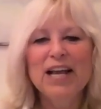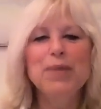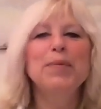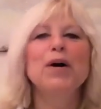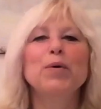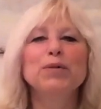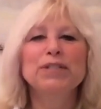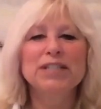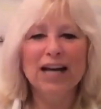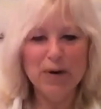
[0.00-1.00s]
about
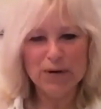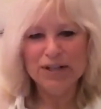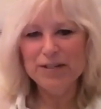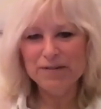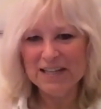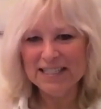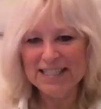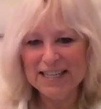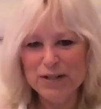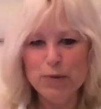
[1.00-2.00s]
our
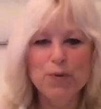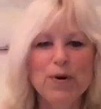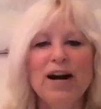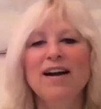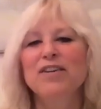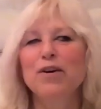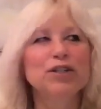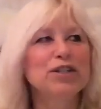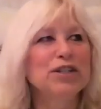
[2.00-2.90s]
defenses, who are not